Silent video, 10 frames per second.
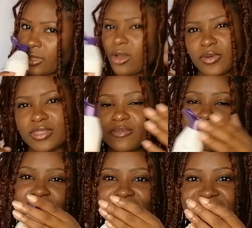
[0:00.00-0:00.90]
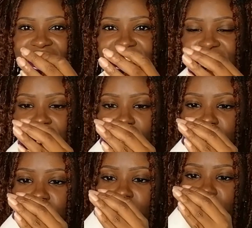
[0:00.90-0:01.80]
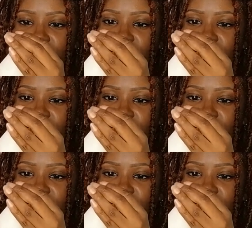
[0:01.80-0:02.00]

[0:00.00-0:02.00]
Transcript: Oh, it smells just like the shampoo.